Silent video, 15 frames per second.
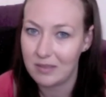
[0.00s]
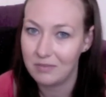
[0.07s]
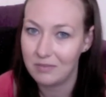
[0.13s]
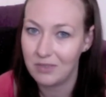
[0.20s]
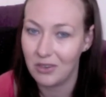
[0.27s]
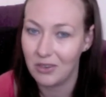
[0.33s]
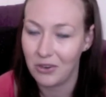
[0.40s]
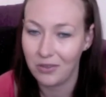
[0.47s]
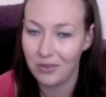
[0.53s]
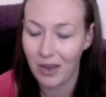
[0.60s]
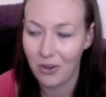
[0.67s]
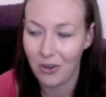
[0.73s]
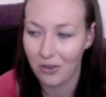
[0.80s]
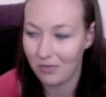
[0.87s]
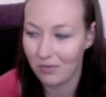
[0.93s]
you know,
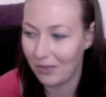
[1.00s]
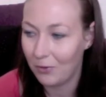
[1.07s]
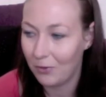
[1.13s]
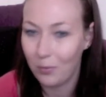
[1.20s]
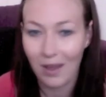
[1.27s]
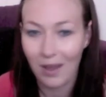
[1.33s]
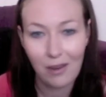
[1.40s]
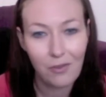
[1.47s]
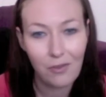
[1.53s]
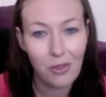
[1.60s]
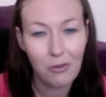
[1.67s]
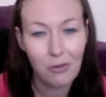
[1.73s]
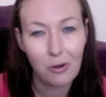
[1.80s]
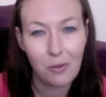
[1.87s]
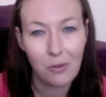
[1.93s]
I feel bad if I
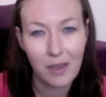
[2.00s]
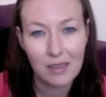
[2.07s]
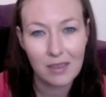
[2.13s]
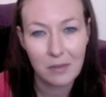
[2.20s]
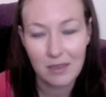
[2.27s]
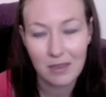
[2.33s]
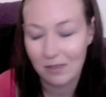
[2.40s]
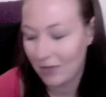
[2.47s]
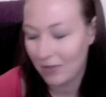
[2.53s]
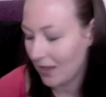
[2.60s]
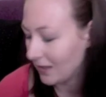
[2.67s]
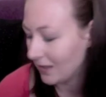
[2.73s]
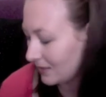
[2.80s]
throw away expensive things.